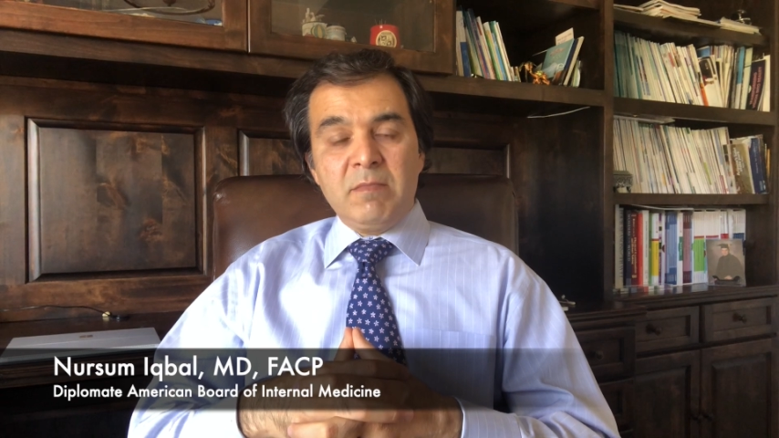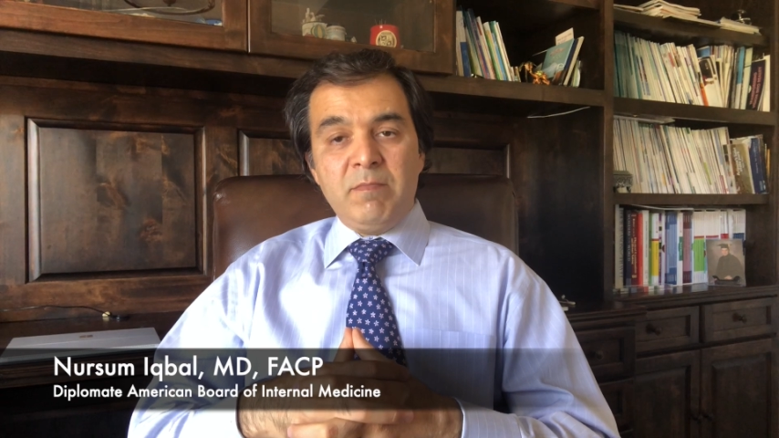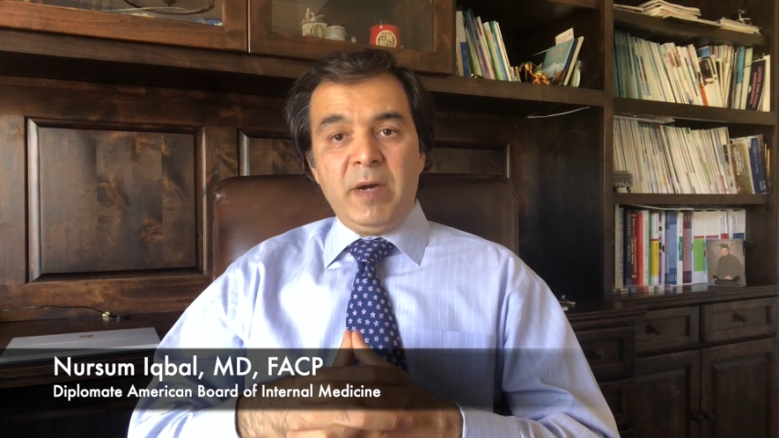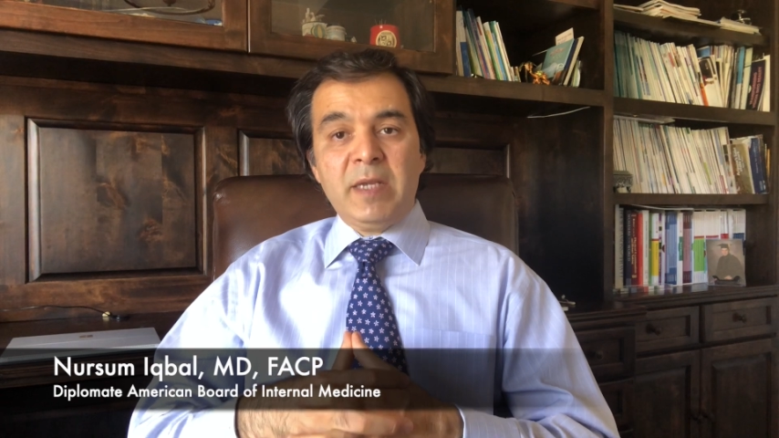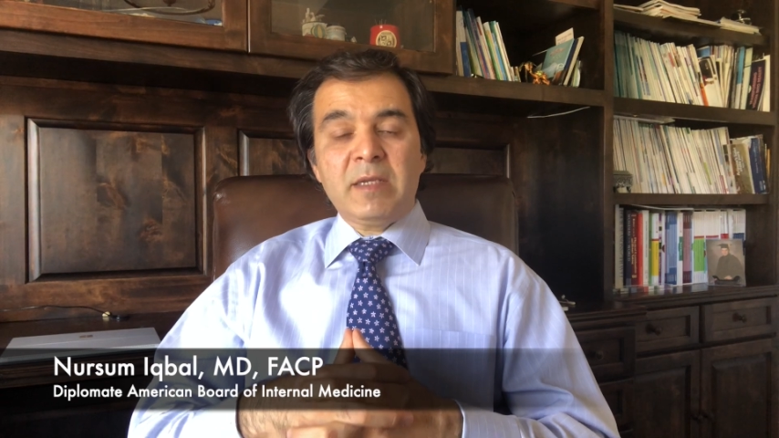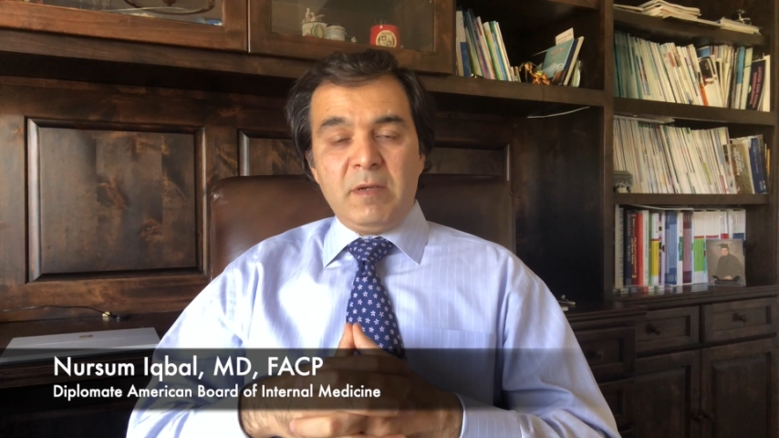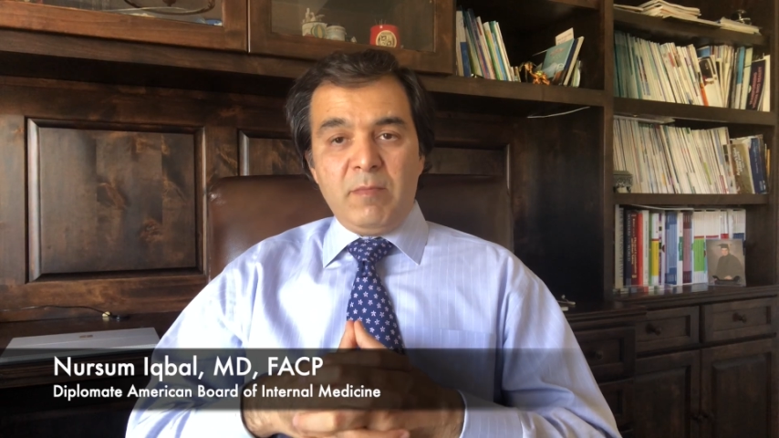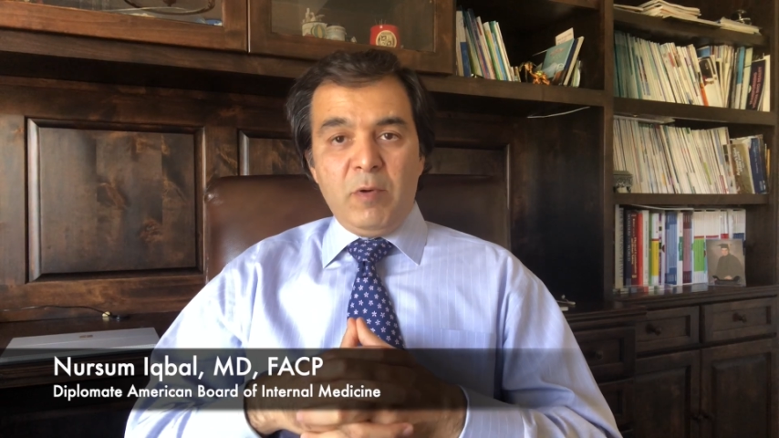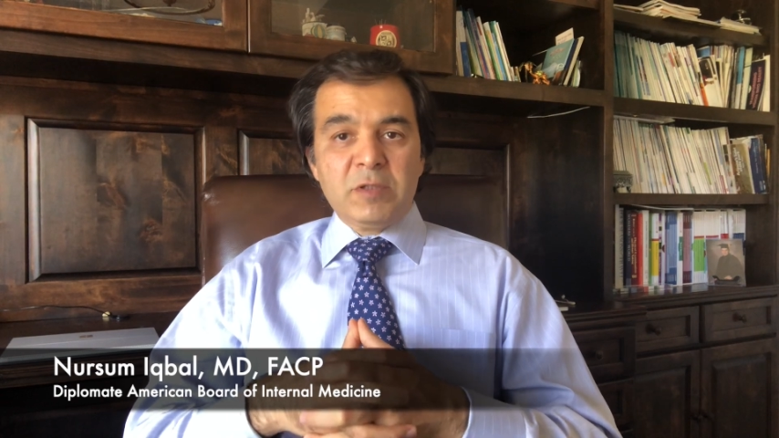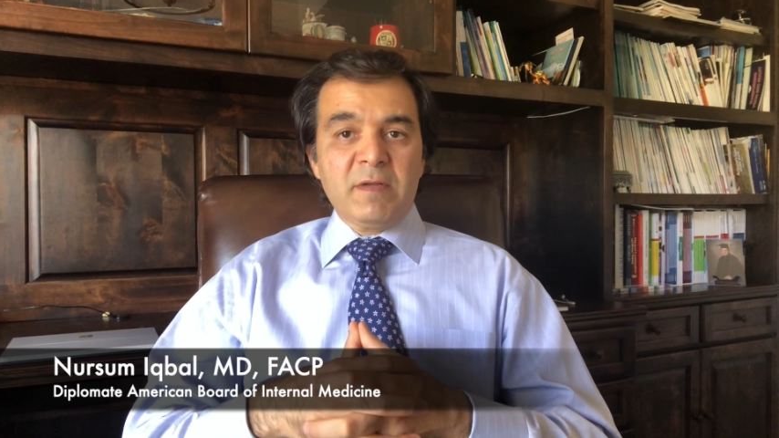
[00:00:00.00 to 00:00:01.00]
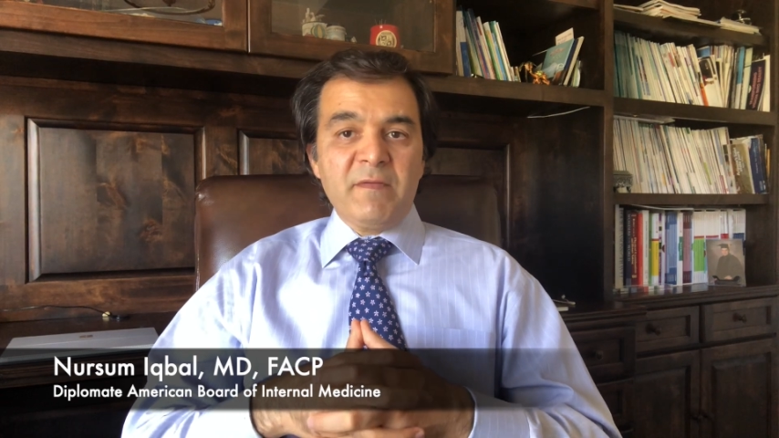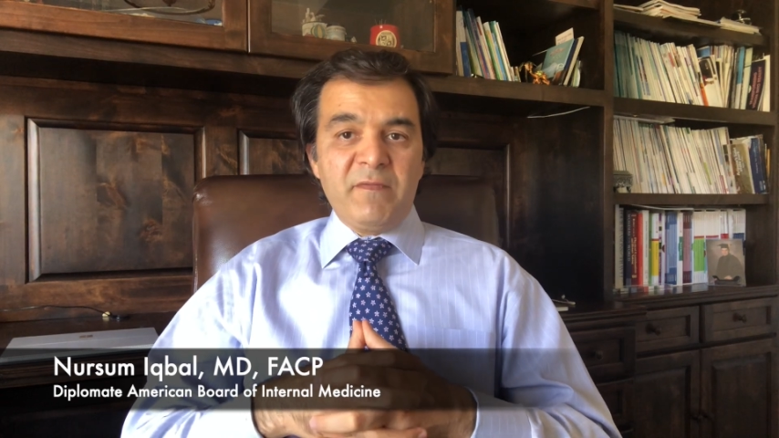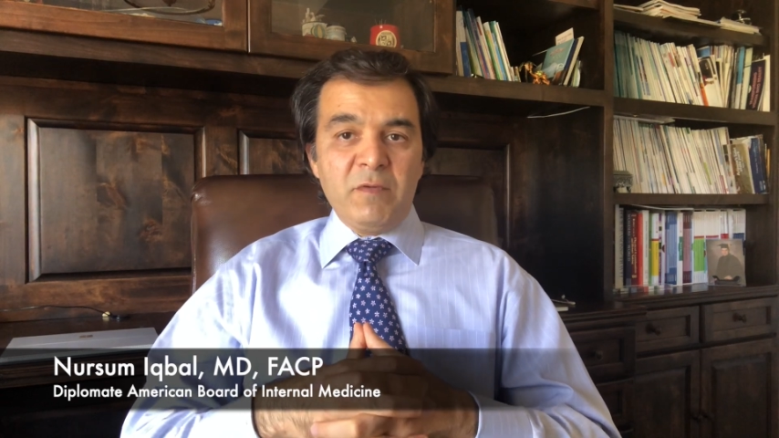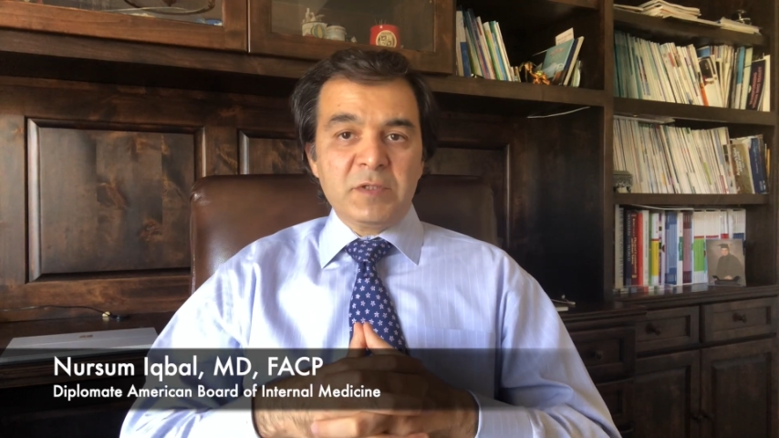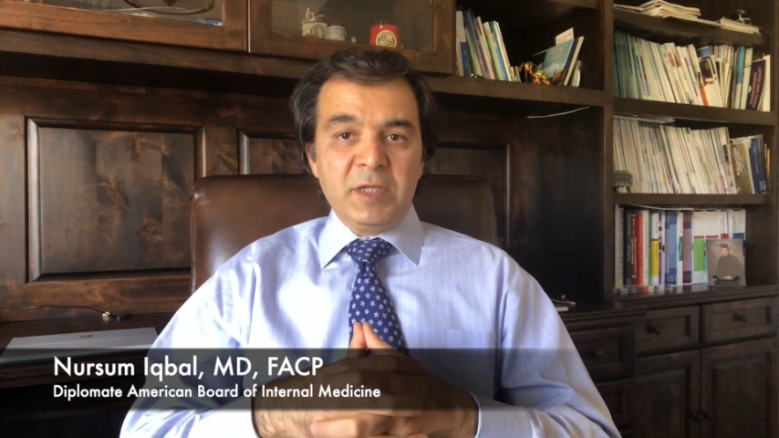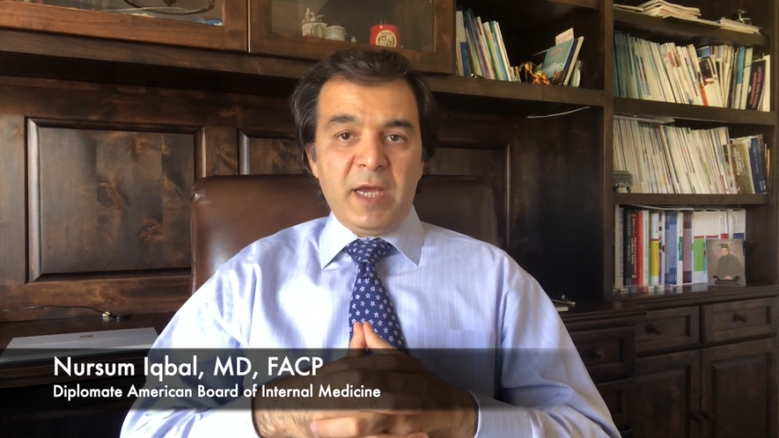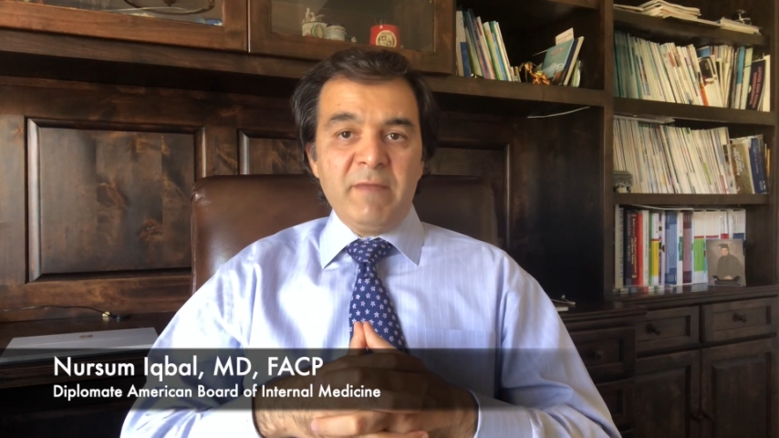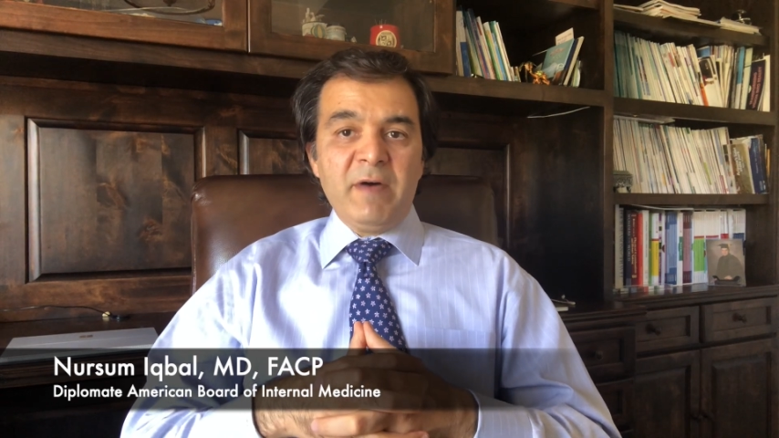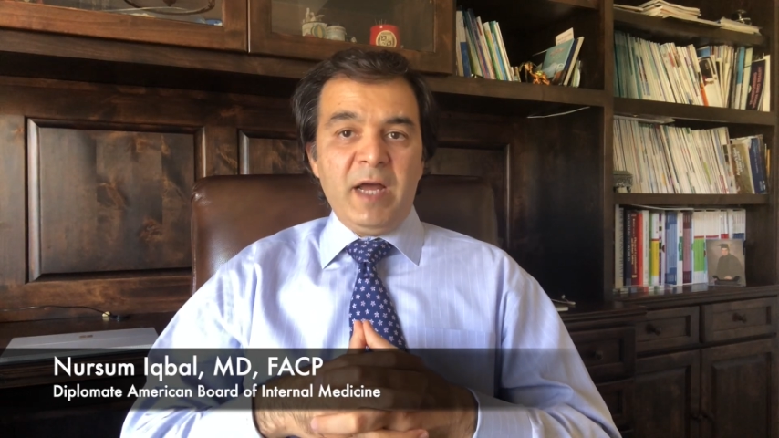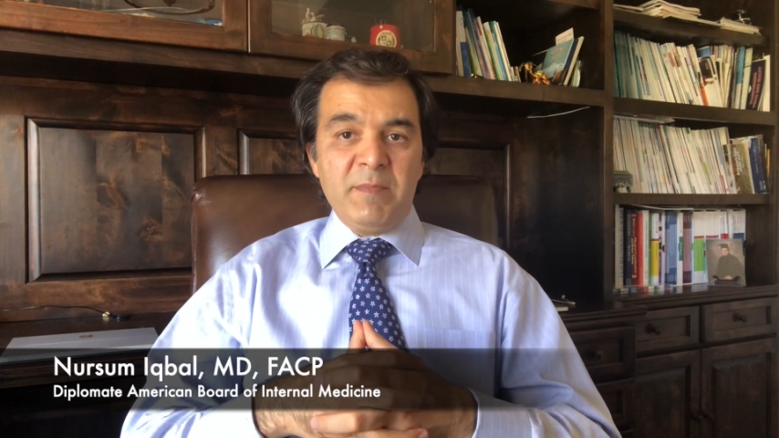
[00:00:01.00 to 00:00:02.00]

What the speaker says: but most of the fruits, they have high